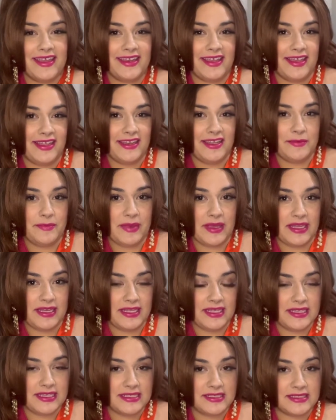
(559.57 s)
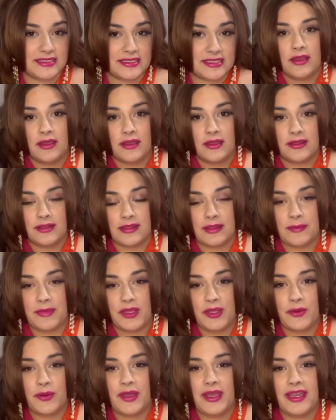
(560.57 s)
honey bunnies, let me
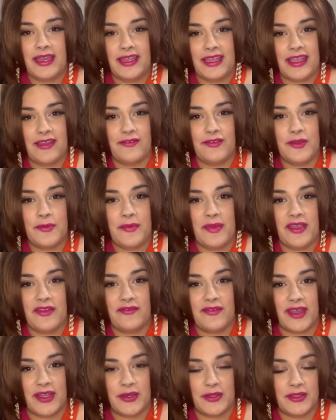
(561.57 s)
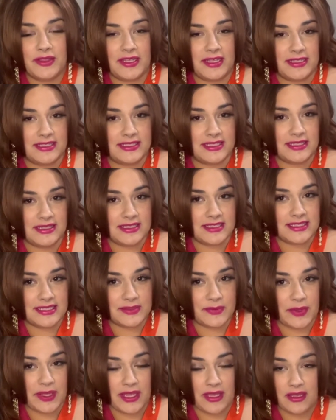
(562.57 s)
go ahead and give you my final thoughts on this
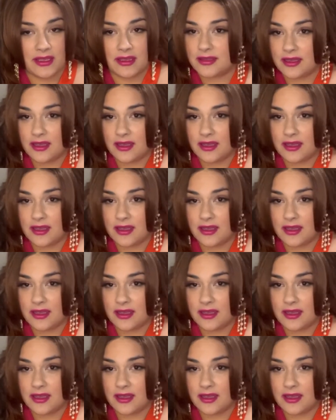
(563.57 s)
wig.